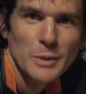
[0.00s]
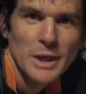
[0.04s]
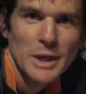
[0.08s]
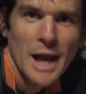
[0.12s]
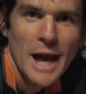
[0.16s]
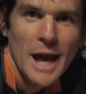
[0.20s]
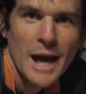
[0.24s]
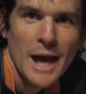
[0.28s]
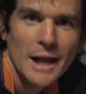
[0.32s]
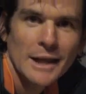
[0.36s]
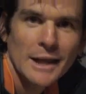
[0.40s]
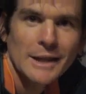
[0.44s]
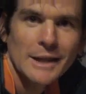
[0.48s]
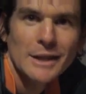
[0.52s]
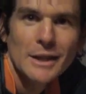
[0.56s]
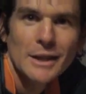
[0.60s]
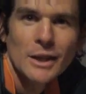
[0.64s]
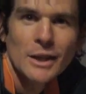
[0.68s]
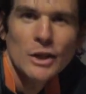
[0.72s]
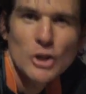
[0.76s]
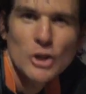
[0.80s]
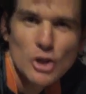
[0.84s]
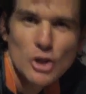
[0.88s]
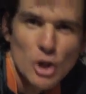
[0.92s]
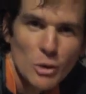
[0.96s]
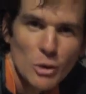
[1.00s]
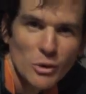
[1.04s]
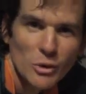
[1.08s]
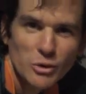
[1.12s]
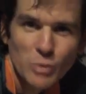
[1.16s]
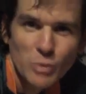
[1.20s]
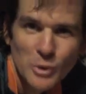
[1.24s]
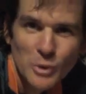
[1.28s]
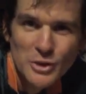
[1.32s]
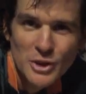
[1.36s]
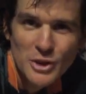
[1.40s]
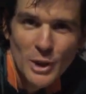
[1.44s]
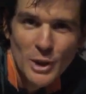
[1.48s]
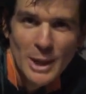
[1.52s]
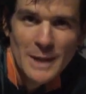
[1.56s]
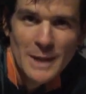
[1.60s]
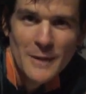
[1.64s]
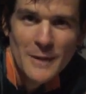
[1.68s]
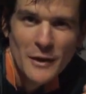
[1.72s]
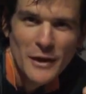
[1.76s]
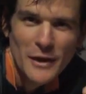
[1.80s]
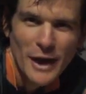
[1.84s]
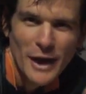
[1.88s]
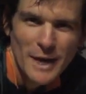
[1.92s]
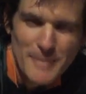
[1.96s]
Me, Harley, show us what you
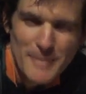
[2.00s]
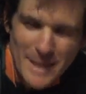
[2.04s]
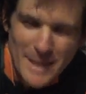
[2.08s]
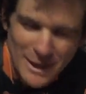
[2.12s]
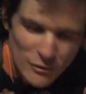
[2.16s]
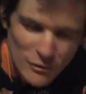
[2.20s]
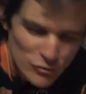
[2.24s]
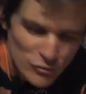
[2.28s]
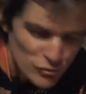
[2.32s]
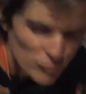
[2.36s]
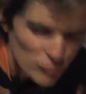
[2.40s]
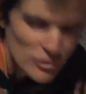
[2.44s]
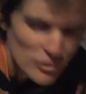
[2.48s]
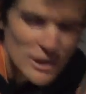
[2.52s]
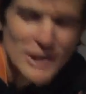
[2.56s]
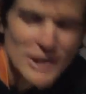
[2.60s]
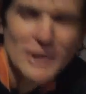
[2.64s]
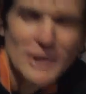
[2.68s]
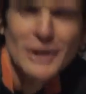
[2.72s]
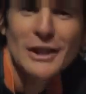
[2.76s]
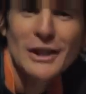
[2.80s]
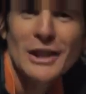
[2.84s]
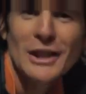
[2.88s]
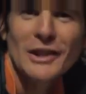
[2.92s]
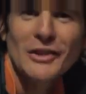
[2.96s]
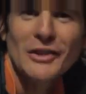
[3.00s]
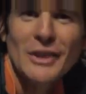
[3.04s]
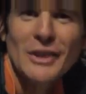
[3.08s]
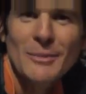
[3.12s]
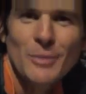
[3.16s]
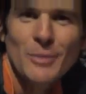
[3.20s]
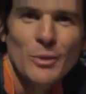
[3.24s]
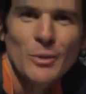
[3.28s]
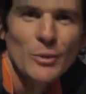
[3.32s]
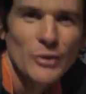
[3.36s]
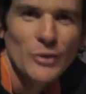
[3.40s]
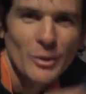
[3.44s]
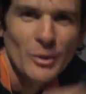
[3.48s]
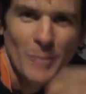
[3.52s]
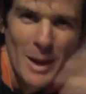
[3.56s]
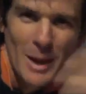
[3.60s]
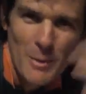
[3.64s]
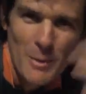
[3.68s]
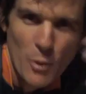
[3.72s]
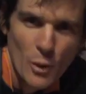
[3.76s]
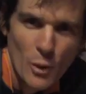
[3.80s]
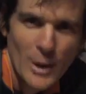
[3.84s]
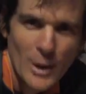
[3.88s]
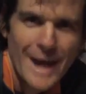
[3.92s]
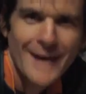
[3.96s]
eat in a day. Make it really simple so
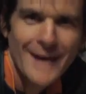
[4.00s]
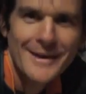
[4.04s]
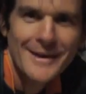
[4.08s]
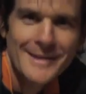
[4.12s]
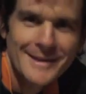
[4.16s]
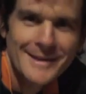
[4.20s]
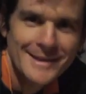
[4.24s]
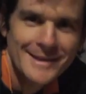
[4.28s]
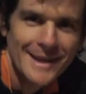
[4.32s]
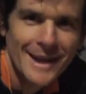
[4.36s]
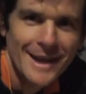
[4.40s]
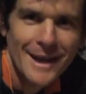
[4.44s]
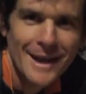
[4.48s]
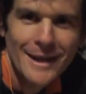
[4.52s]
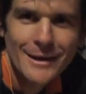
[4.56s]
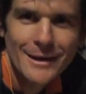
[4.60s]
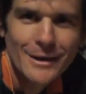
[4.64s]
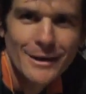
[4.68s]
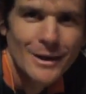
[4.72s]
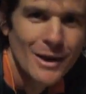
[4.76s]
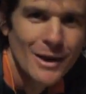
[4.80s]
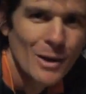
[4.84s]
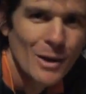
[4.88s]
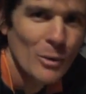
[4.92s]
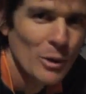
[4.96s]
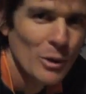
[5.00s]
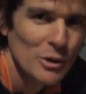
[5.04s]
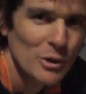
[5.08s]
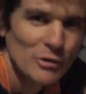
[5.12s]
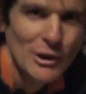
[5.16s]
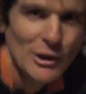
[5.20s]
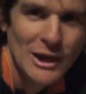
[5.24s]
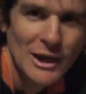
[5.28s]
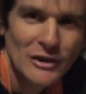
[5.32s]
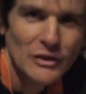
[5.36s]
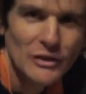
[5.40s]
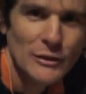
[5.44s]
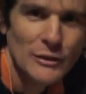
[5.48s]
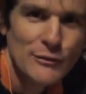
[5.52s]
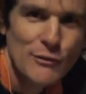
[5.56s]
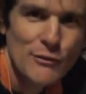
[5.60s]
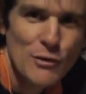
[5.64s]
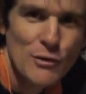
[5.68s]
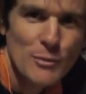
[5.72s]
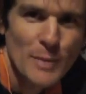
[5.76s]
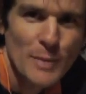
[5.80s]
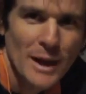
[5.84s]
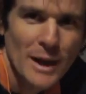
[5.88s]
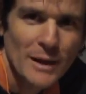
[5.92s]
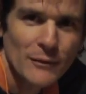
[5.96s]
people can understand what a crazy
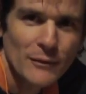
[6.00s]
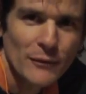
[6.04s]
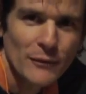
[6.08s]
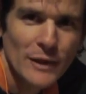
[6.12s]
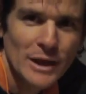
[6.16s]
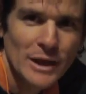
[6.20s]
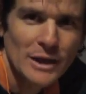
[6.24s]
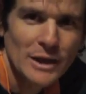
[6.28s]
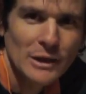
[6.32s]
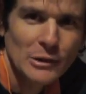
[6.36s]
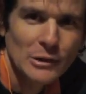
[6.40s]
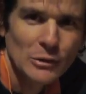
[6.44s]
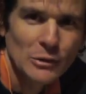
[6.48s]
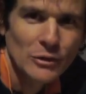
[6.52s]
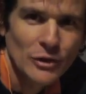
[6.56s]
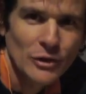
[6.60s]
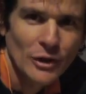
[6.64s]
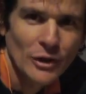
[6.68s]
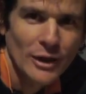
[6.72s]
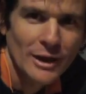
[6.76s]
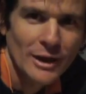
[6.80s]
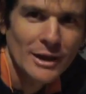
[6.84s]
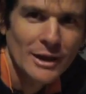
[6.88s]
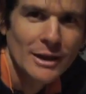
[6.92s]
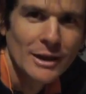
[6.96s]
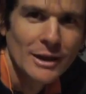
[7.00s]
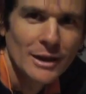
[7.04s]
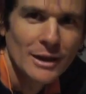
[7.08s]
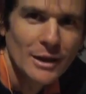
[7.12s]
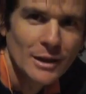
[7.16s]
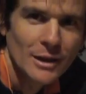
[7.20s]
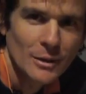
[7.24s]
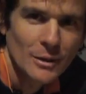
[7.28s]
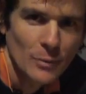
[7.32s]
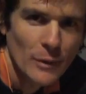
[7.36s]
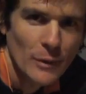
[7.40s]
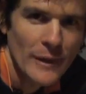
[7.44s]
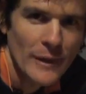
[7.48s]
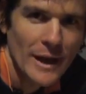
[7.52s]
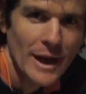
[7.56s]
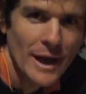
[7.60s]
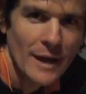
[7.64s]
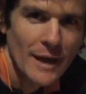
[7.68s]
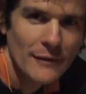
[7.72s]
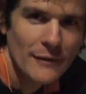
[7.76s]
fruit-backed vegan looks like when they're